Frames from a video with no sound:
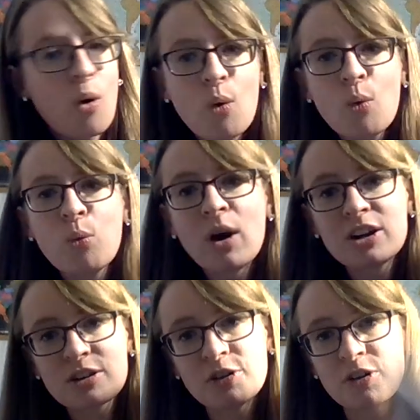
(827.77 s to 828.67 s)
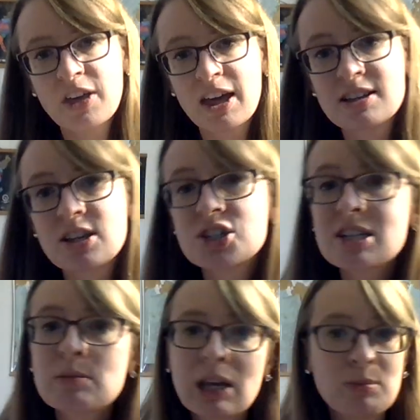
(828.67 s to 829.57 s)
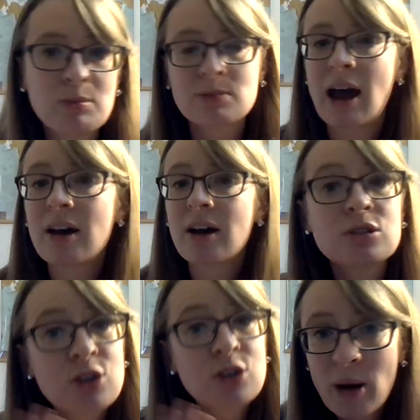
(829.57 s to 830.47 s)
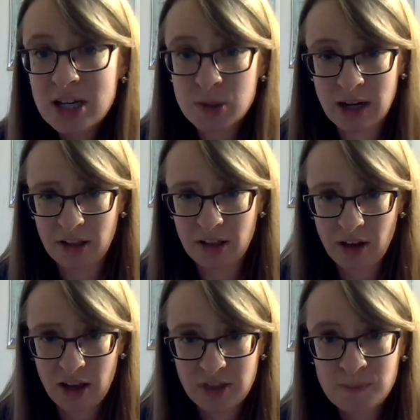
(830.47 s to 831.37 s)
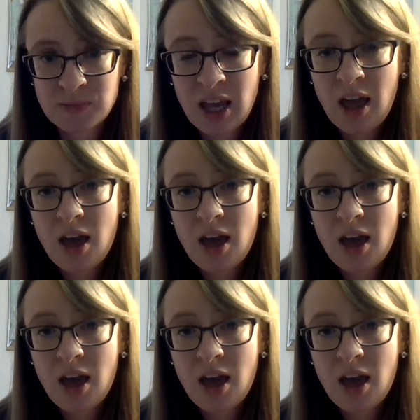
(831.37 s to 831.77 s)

wonderful things that just make me smile so much when I look at them.